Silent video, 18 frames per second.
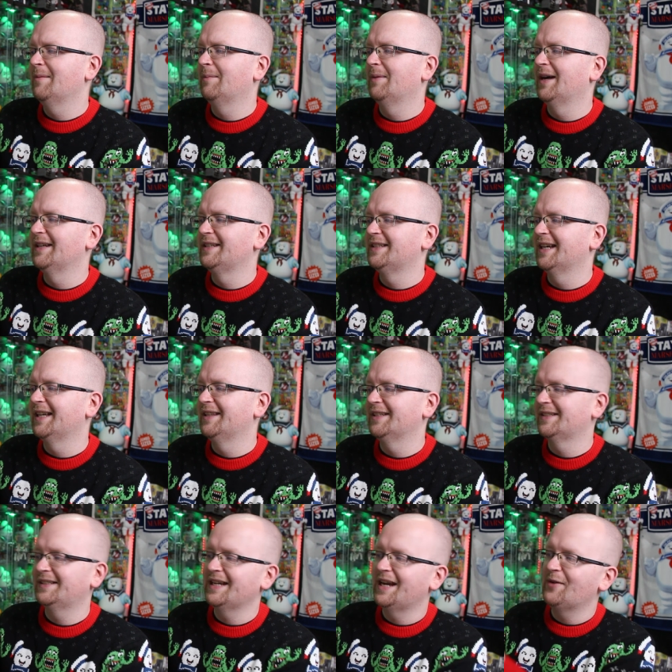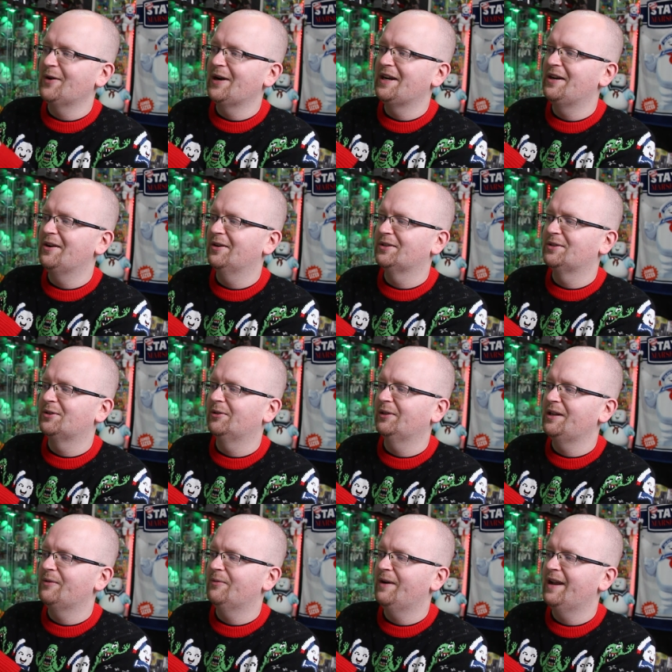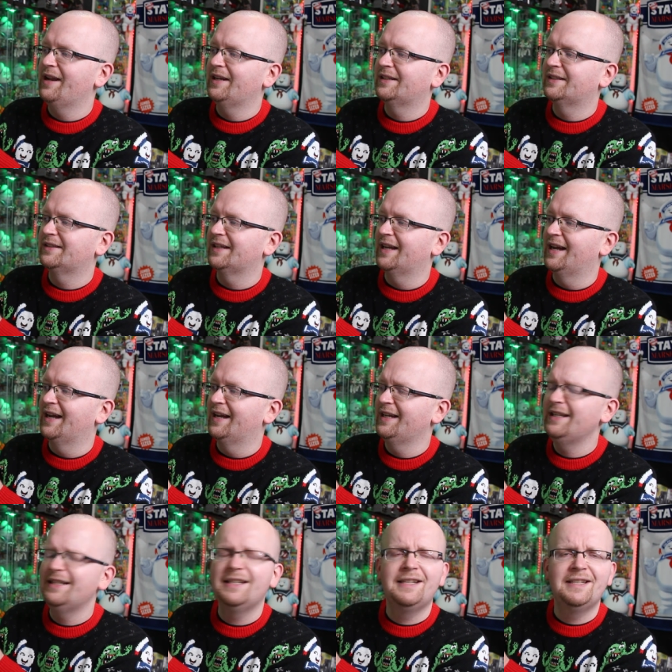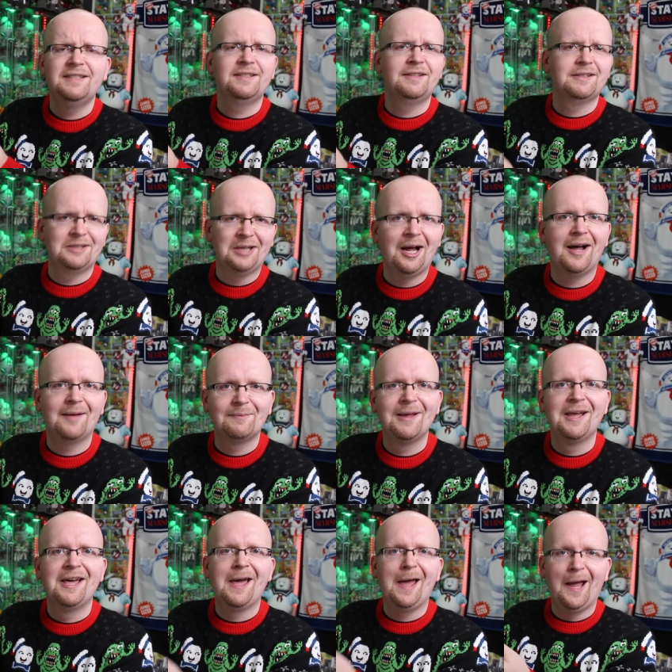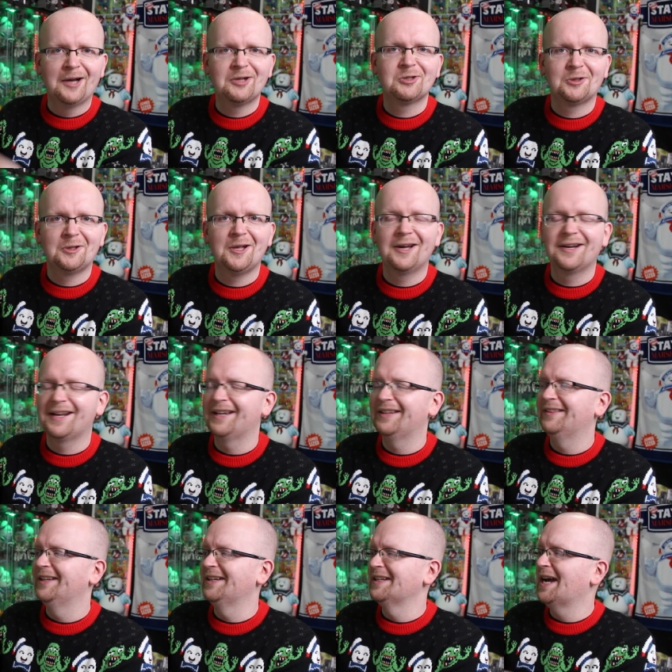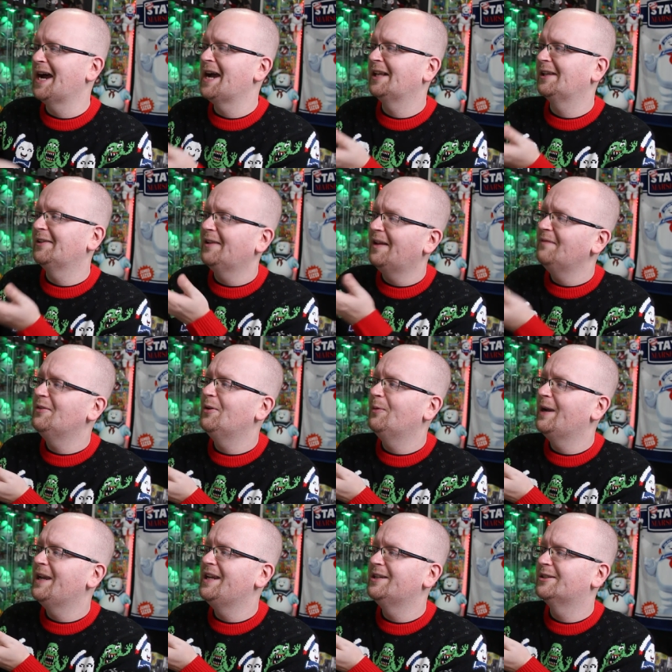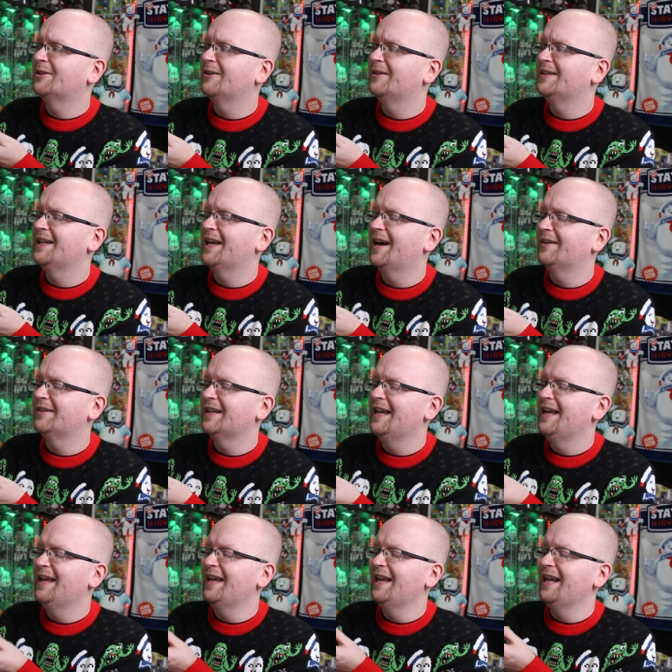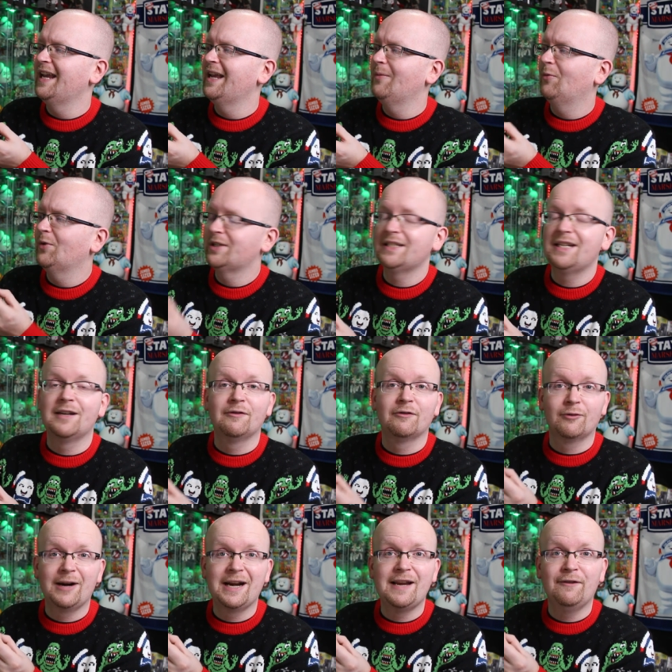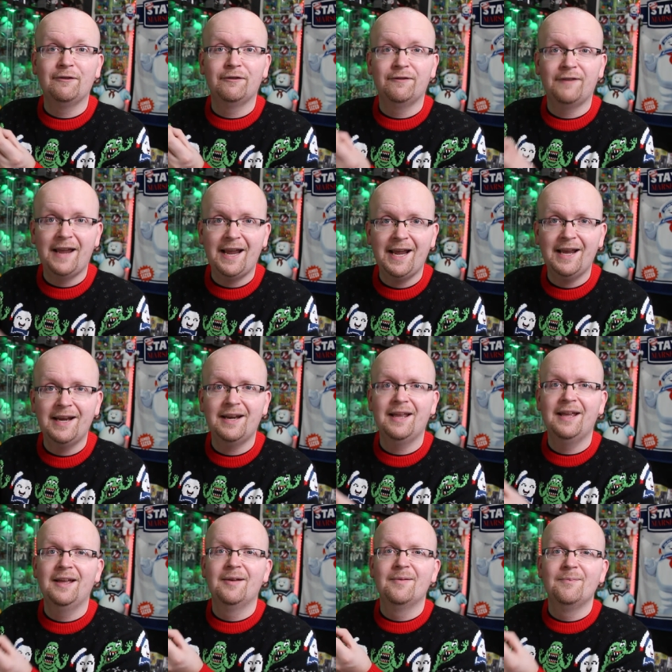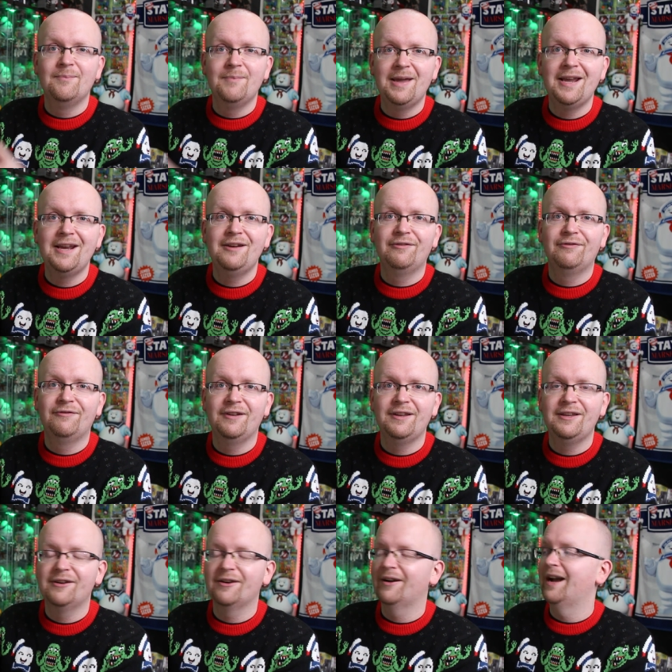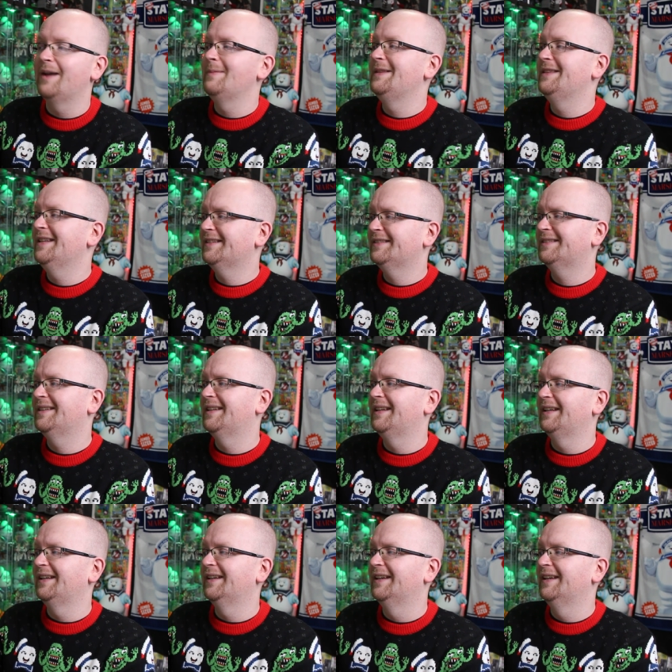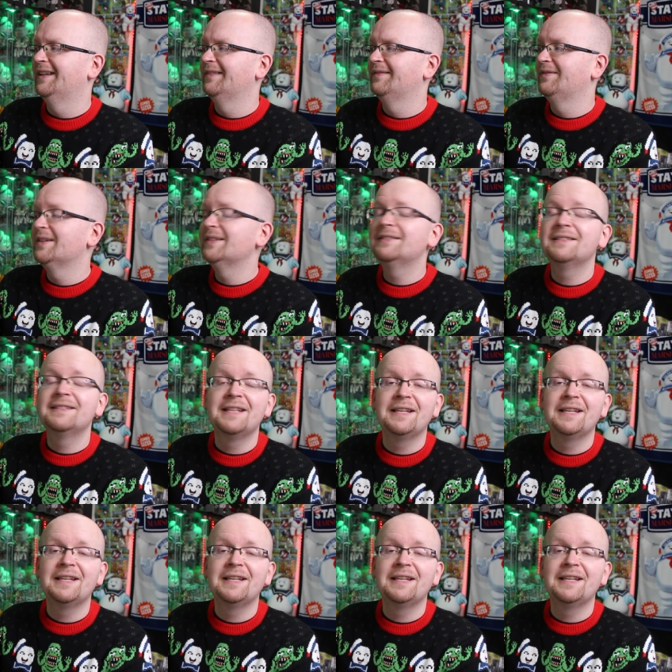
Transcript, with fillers: but uh, this guy right here certainly ranks, uh, he, he's in the top echelon I think. I love the way he turned out and once again, for a fan-made figure, I mean, this thing this